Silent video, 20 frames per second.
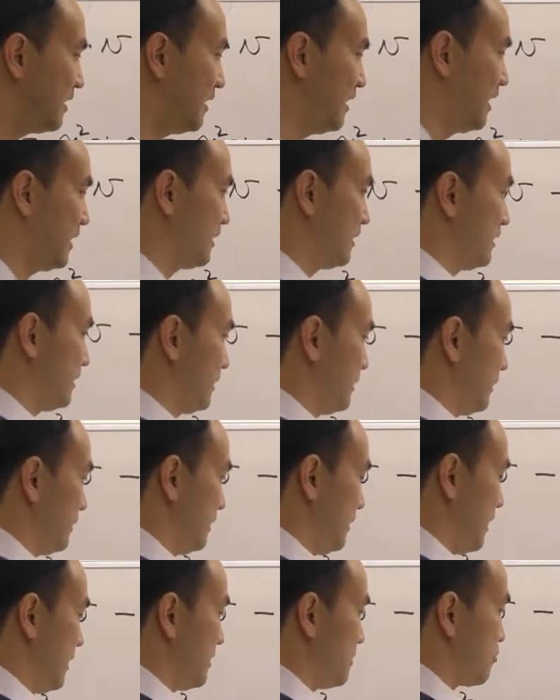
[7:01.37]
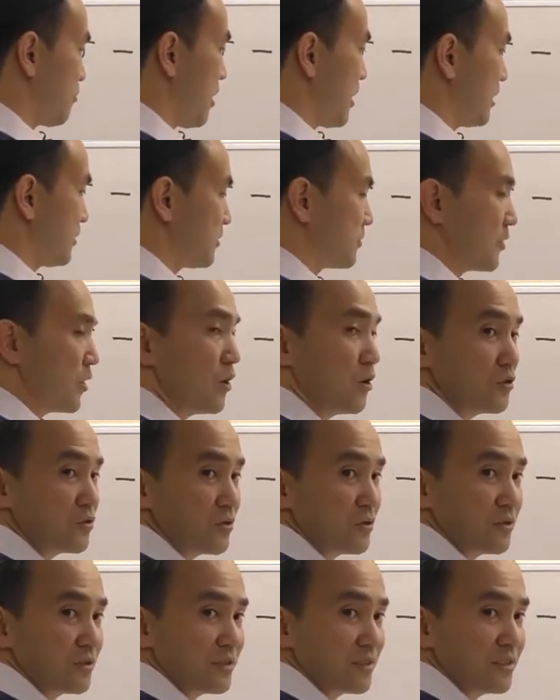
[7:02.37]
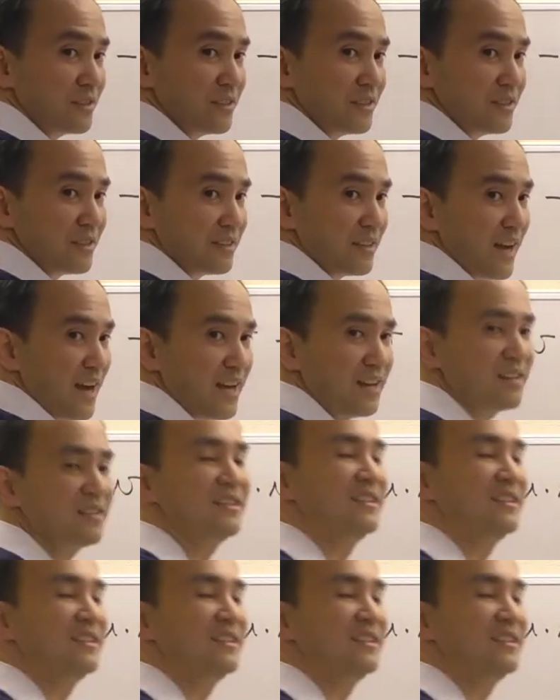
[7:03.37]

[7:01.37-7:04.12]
and the product of those, that